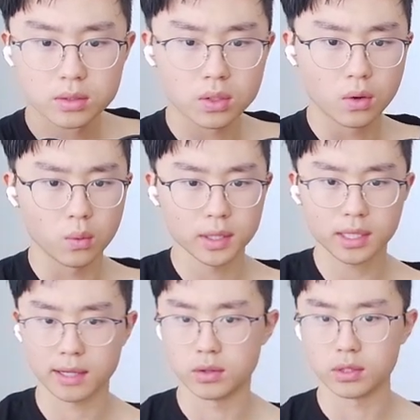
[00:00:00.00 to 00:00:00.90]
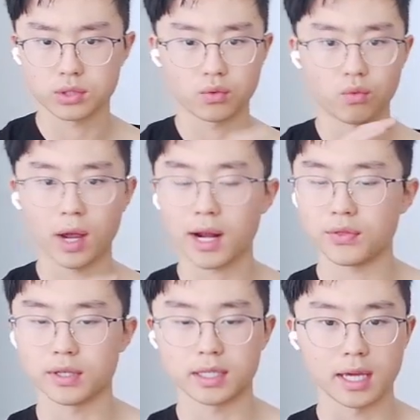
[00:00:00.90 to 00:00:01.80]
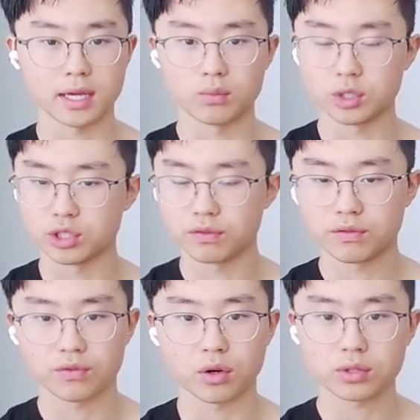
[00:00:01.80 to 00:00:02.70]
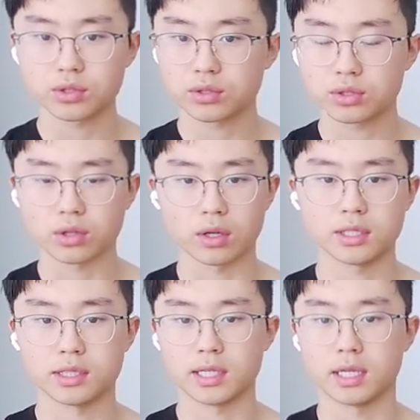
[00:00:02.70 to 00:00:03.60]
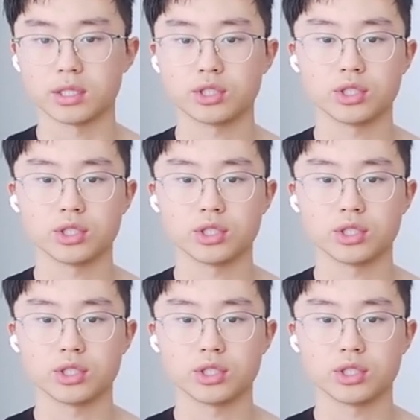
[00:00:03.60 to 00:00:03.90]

So one thing I noticed right out the gate when she first starts singing,